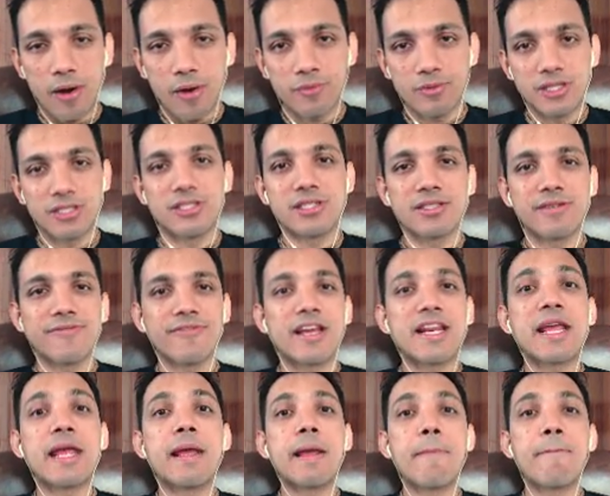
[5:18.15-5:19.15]
This is a
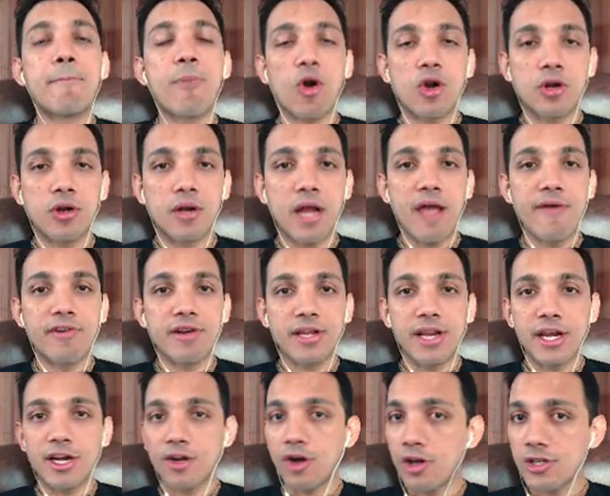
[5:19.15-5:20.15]
very important
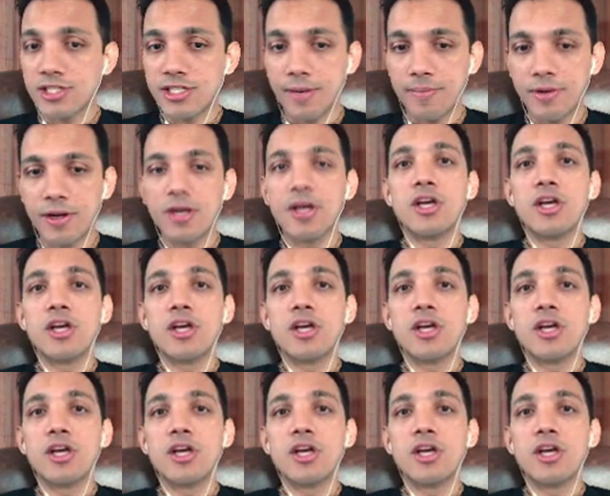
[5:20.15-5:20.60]
evergreen concept.